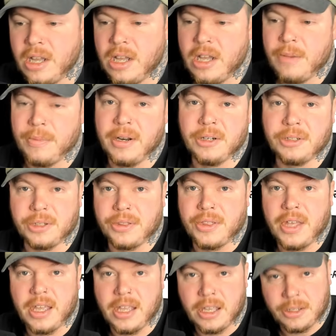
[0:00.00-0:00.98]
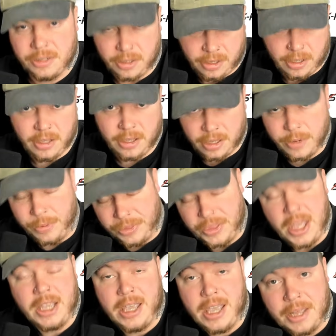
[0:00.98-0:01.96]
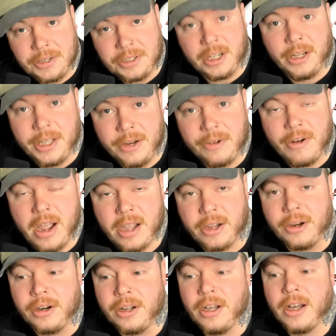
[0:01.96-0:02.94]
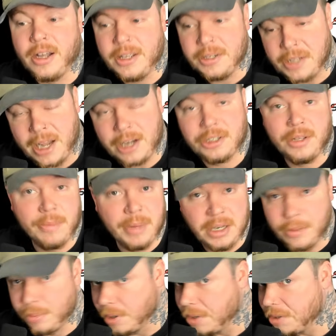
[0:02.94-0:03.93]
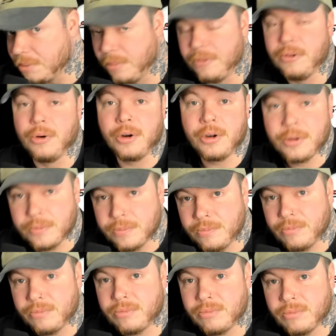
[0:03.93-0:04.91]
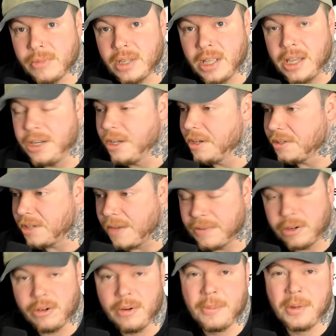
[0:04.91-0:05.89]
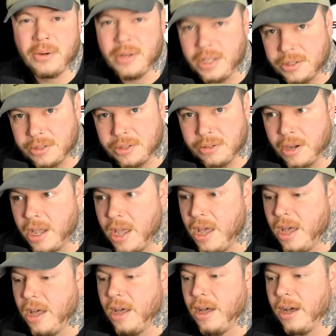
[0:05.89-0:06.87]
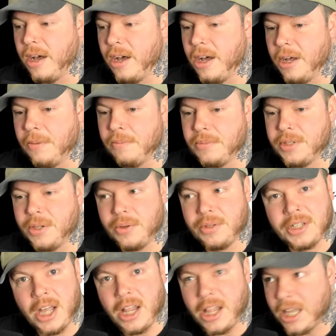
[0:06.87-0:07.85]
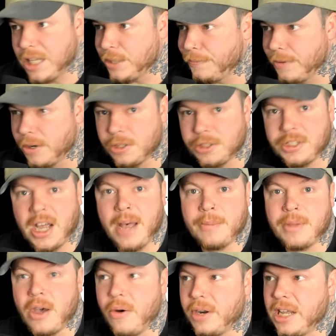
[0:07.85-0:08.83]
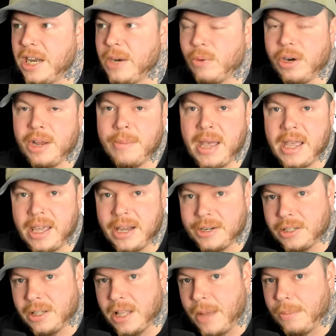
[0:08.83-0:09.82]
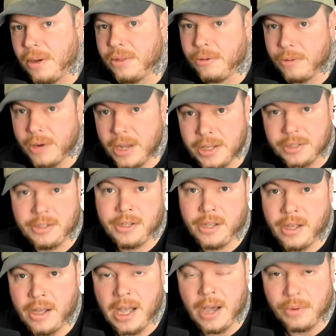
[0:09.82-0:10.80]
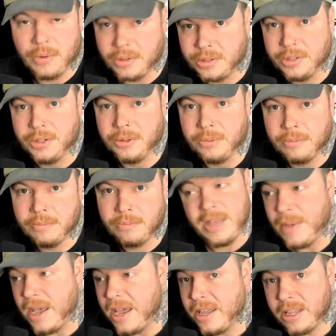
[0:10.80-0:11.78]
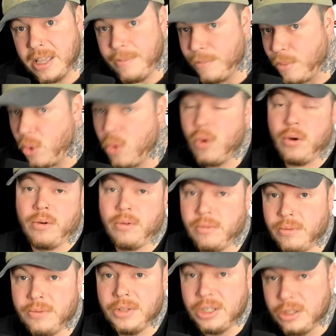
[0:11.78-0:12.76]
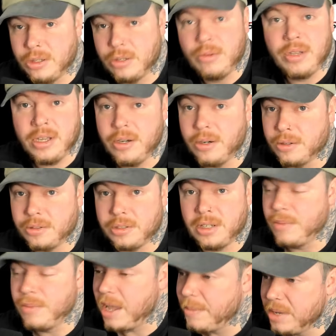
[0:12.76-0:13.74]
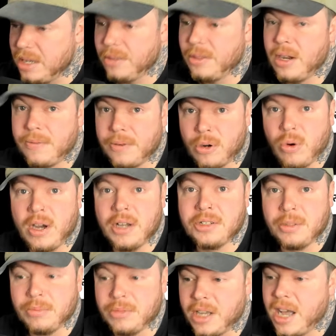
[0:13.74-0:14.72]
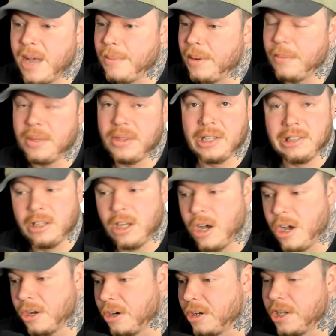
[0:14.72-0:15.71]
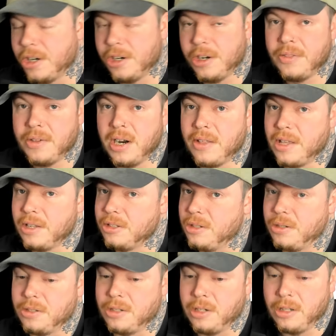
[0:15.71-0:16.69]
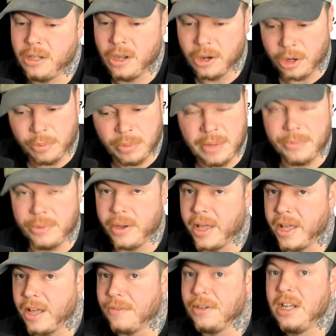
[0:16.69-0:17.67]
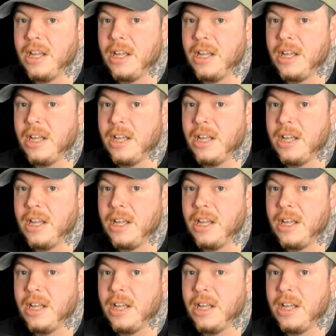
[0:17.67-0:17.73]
But here's the thing. So you would think he has a clean record. He's actually been to prison before. He does have a criminal history. So it's not like his first time going in where he may get a slap on the wrist, I would assume. He may get more than 2 years. He may be in there for quite some time. I mean, the longer you're in there, that's just the longer people have